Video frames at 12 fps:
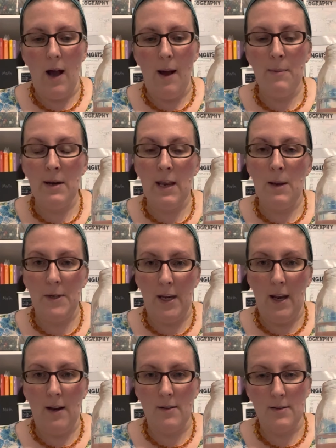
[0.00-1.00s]
I'm going to keep
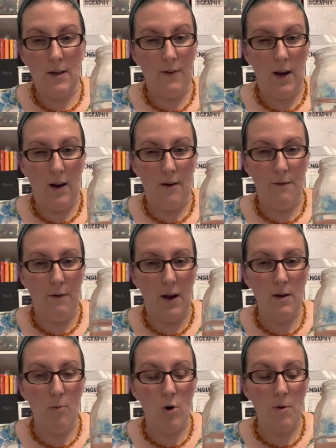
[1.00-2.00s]
digging to see if I can
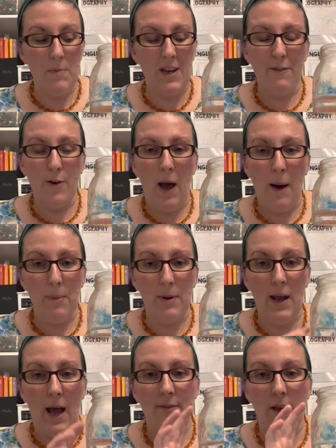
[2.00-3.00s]
find more, but if you happen
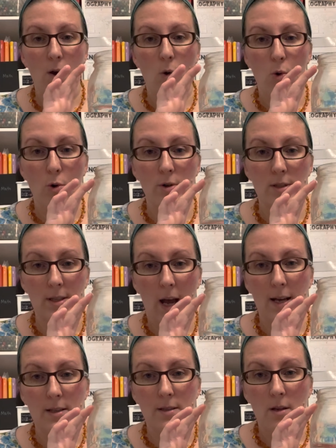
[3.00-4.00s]
to have a quart
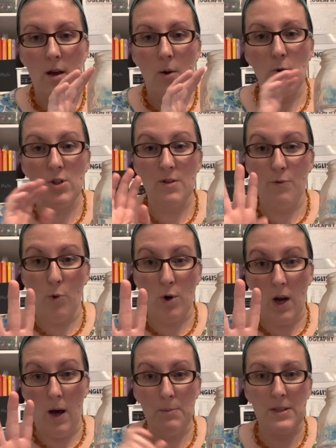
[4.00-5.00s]
size, which is 4
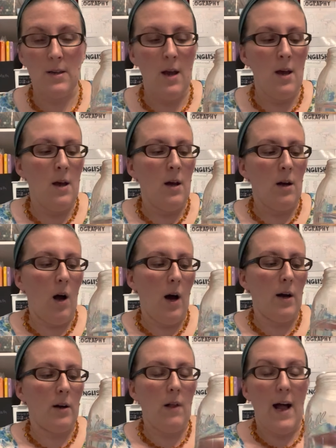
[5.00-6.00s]
cups,
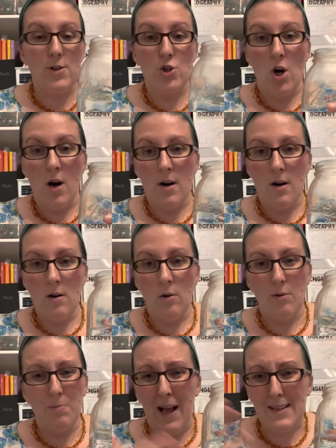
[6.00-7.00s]
glass jar
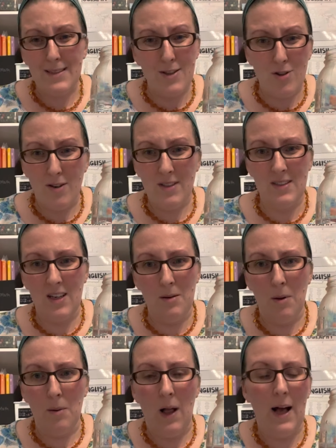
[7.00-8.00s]
or plastic jar, doesn't need to
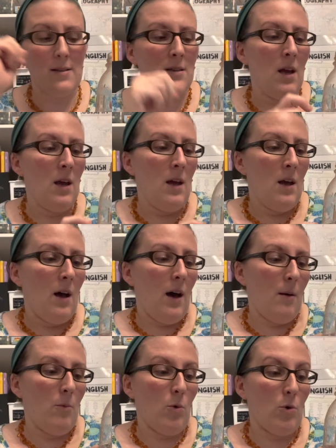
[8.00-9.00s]
be glass,
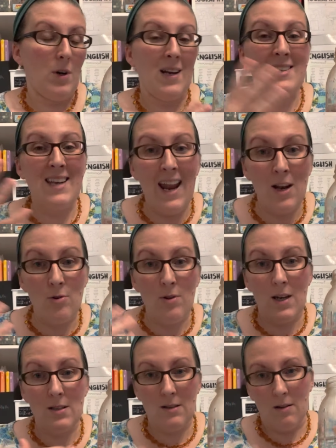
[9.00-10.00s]
or container
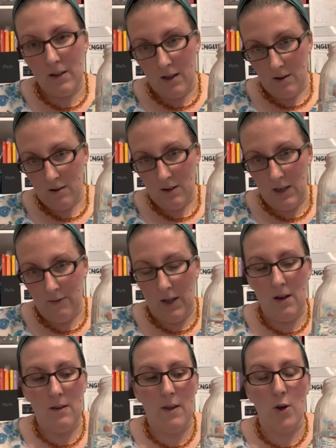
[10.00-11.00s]
that is clear
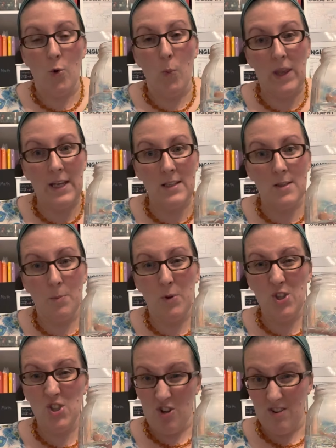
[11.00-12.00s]
even, that you're willing to
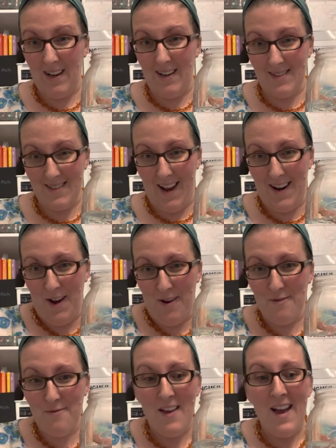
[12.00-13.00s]
put dirt inside of,